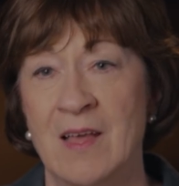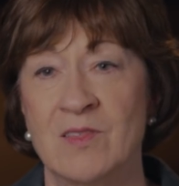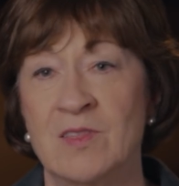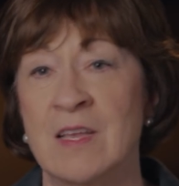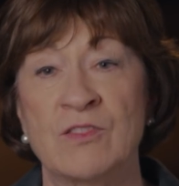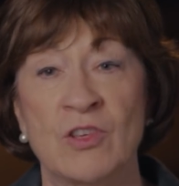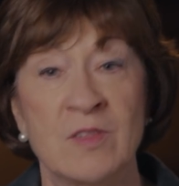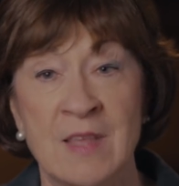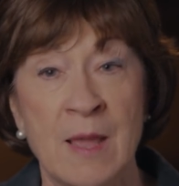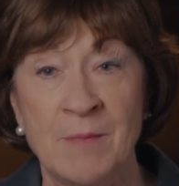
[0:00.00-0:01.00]
such
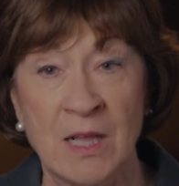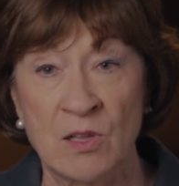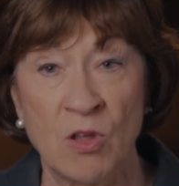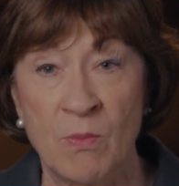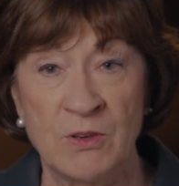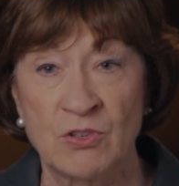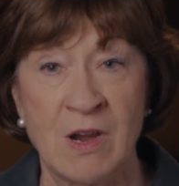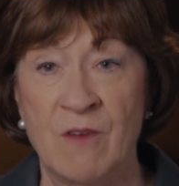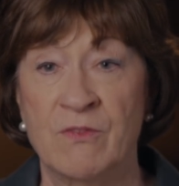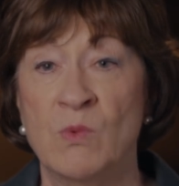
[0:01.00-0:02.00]
as Amy
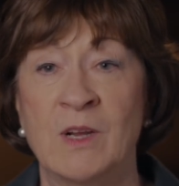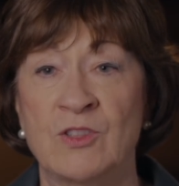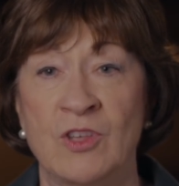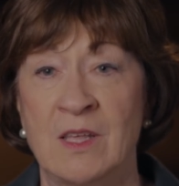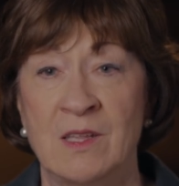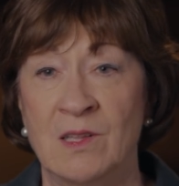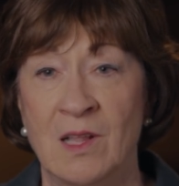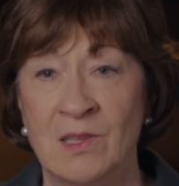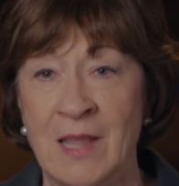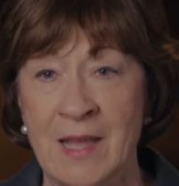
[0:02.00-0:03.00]
Klobuchar, for which he
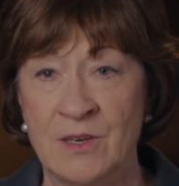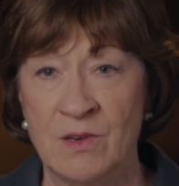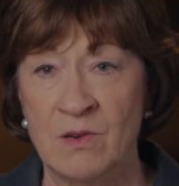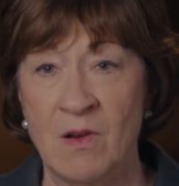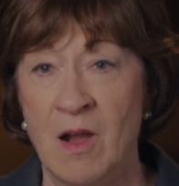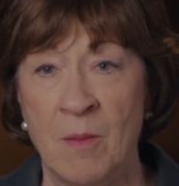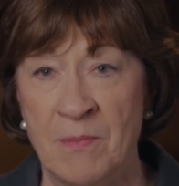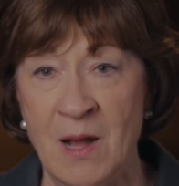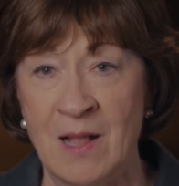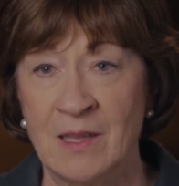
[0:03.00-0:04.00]
later
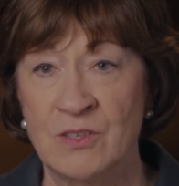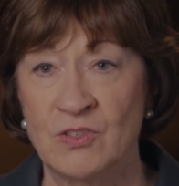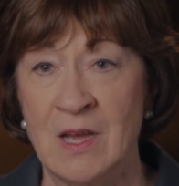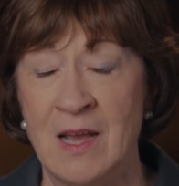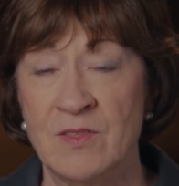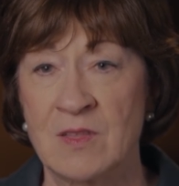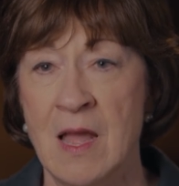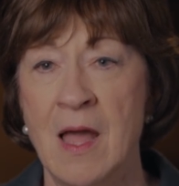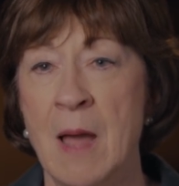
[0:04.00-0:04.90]
apologized.